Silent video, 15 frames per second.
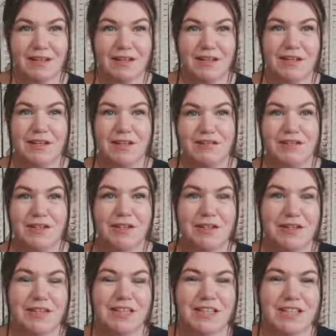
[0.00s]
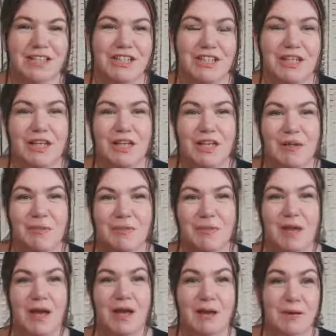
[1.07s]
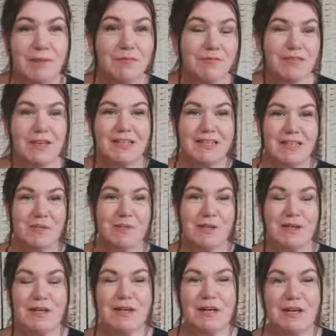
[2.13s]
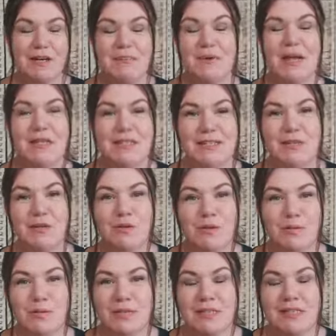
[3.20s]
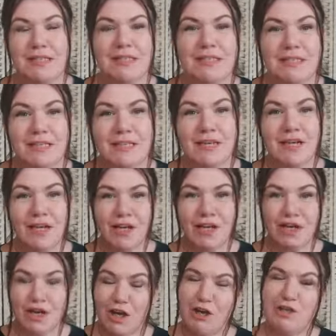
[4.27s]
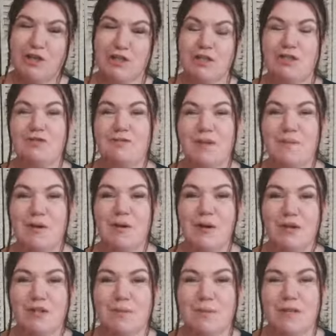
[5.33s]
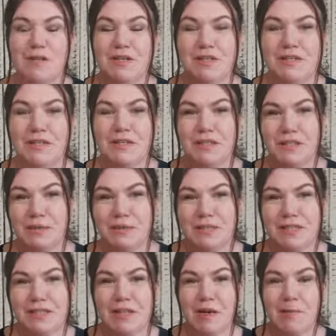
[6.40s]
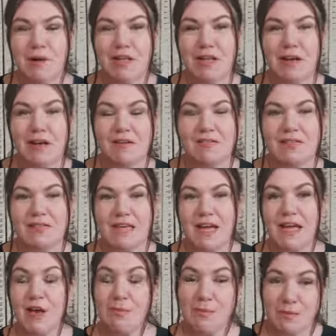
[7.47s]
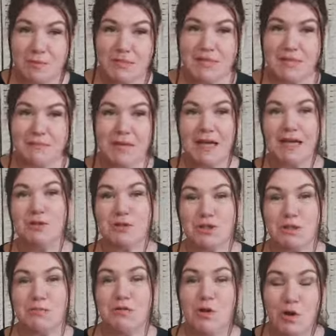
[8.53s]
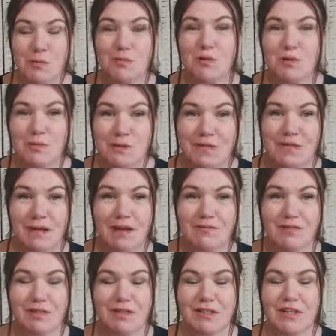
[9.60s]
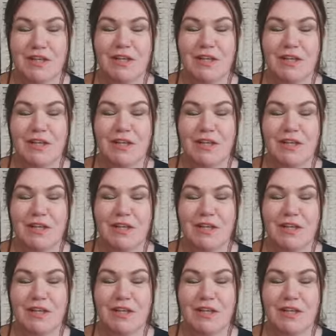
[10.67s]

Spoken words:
Good afternoon, good lunchtime. I'm Faye Semple and I'm a sole business coach to female entrepreneurs. And I just wanted to come on live today on my business page, which I'm not normally live on,